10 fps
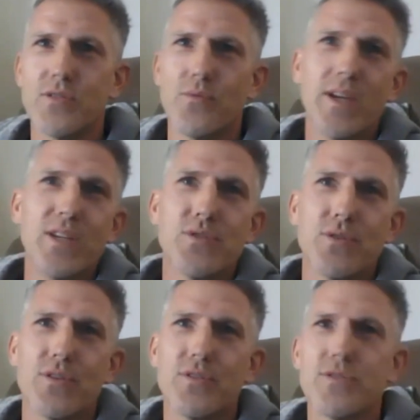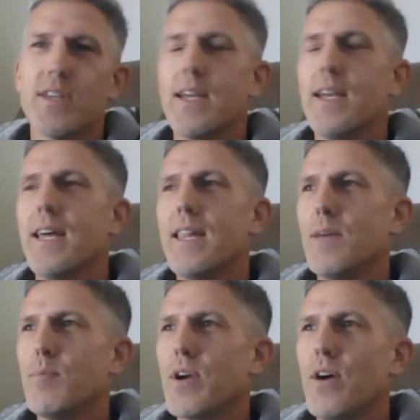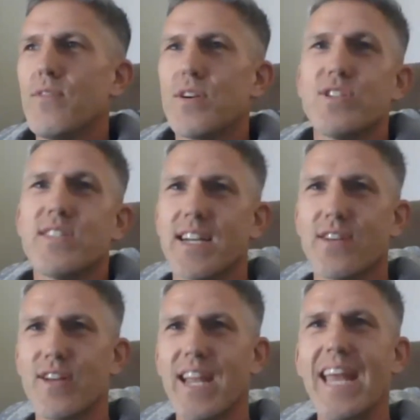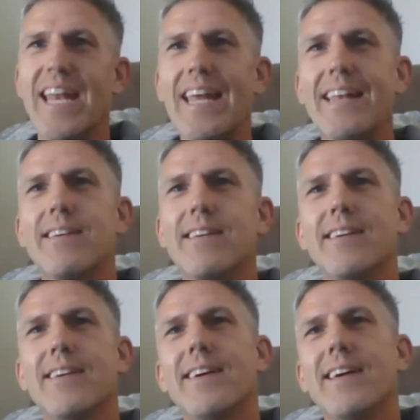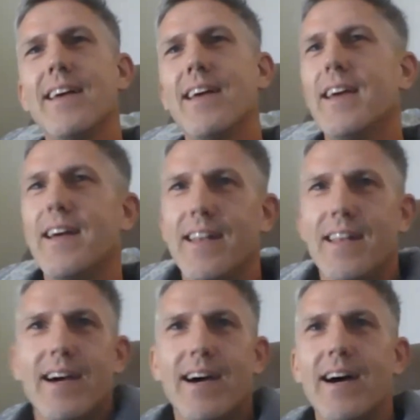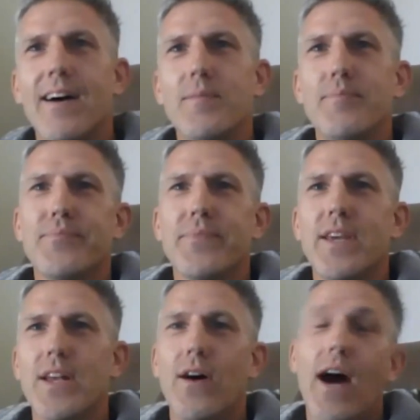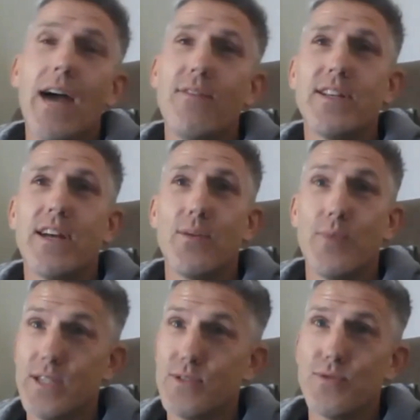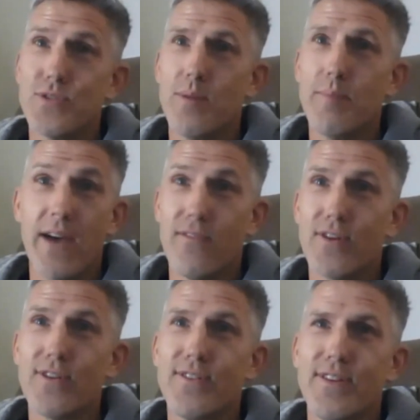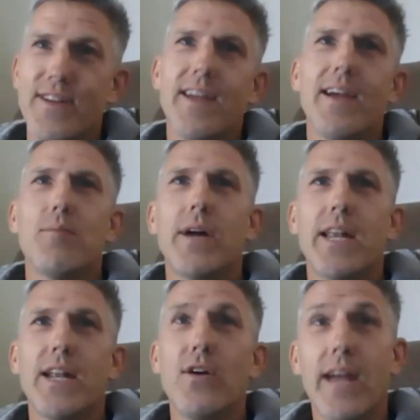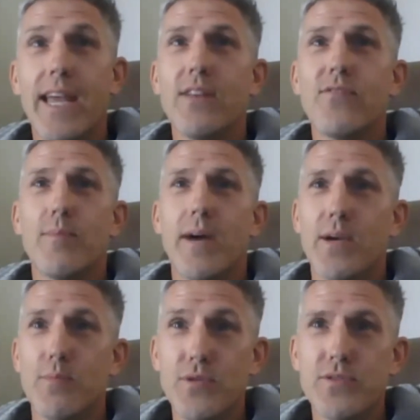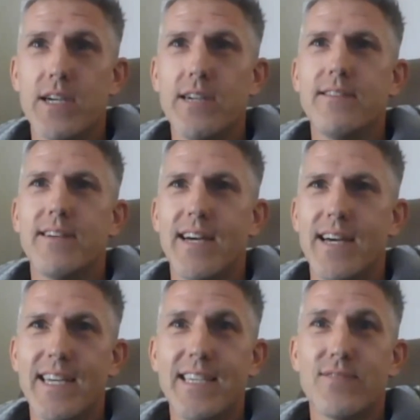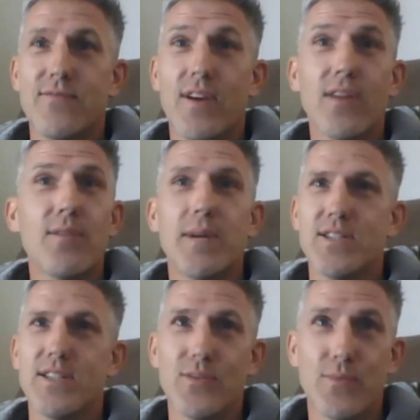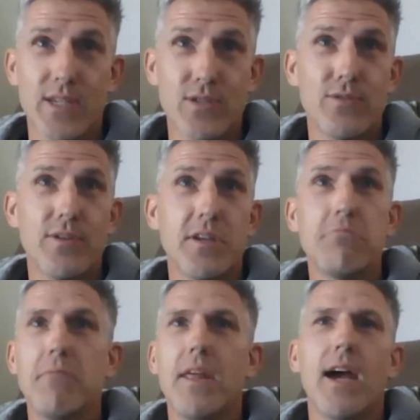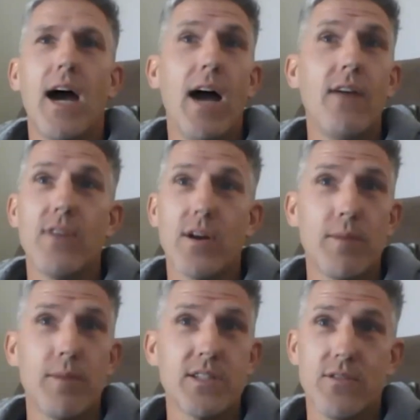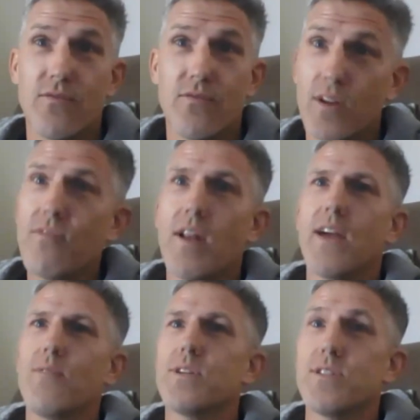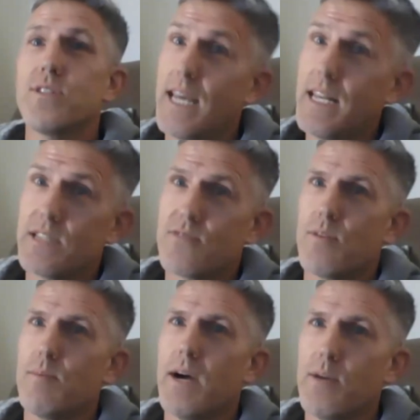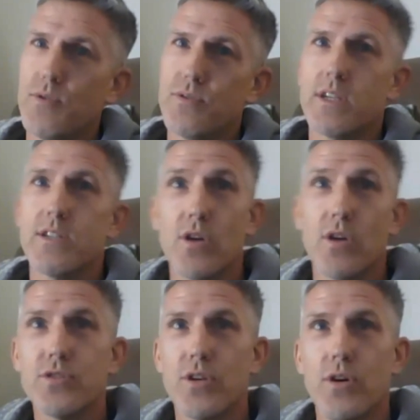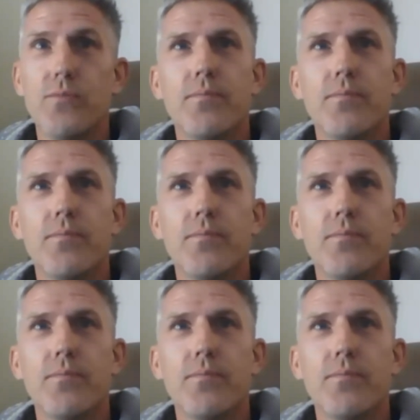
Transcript: or wingsuiters. They become very segregated. And, I haven't done a wingsuit jump ever, but I know Andy from Hayabusa, he's very much into wingsuiting. I'm very much into free flying, which Dennis from Hayabusa is also.